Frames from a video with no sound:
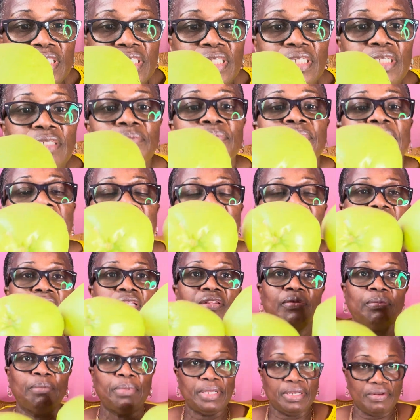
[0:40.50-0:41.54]
and basically the
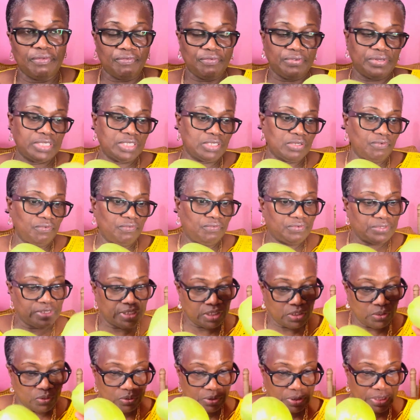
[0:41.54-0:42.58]
benefits of
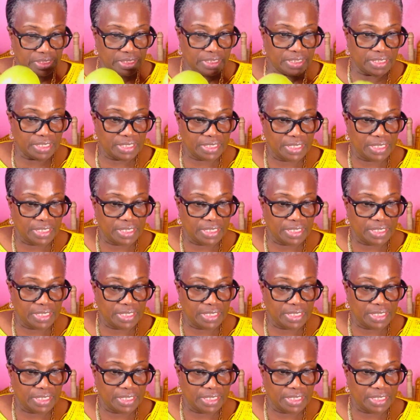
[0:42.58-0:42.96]
chayote.